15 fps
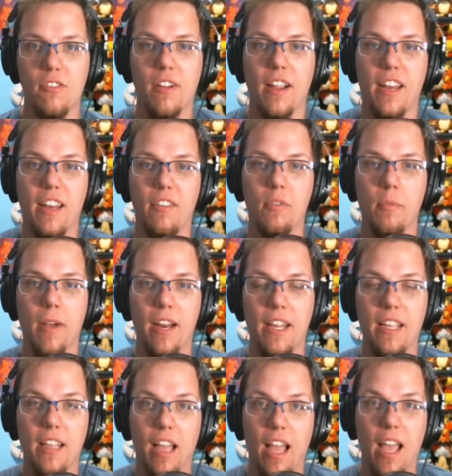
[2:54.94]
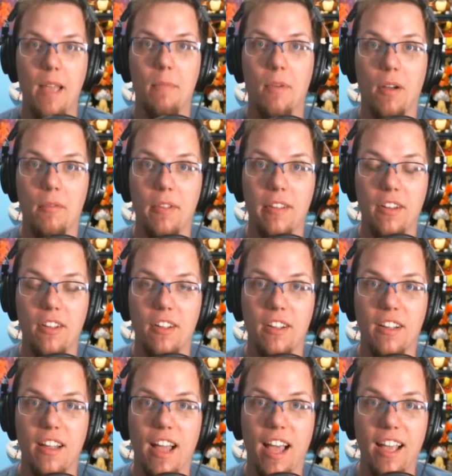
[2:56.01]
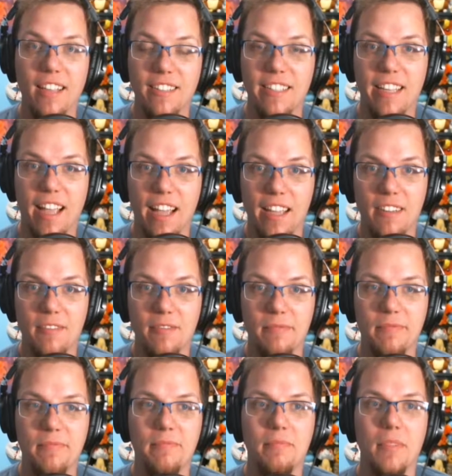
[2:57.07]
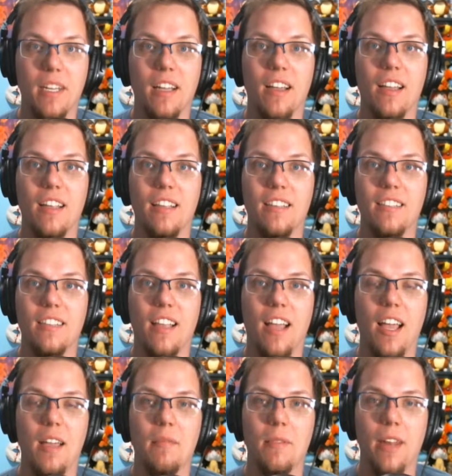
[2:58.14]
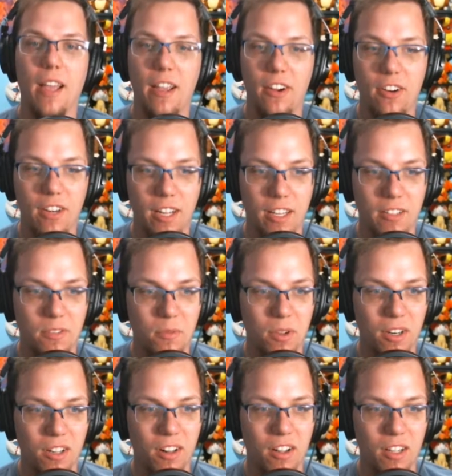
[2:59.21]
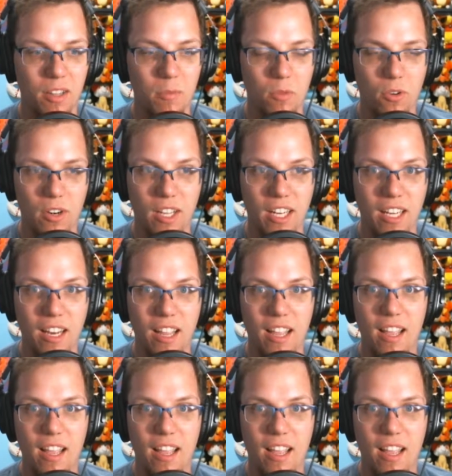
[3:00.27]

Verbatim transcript: Alright, everybody. I probably look high as a kite because I'm tired. It's 1 o'clock in the morning.